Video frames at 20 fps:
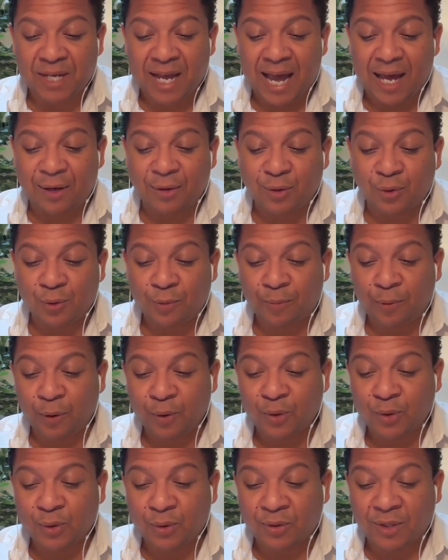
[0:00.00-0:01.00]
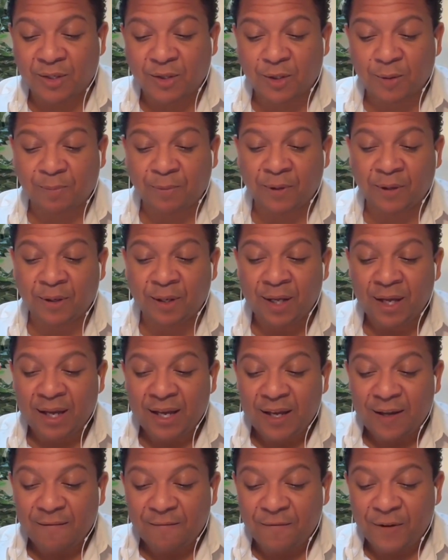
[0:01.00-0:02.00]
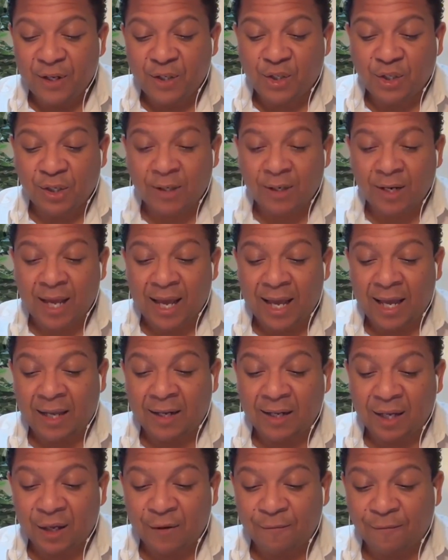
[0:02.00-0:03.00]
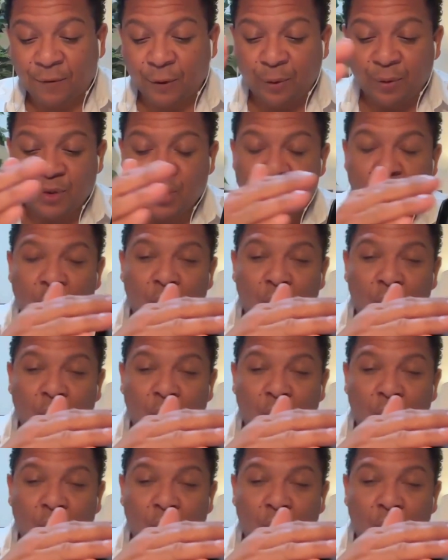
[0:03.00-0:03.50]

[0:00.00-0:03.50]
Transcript: attitude, personal discipline, vision, and influence.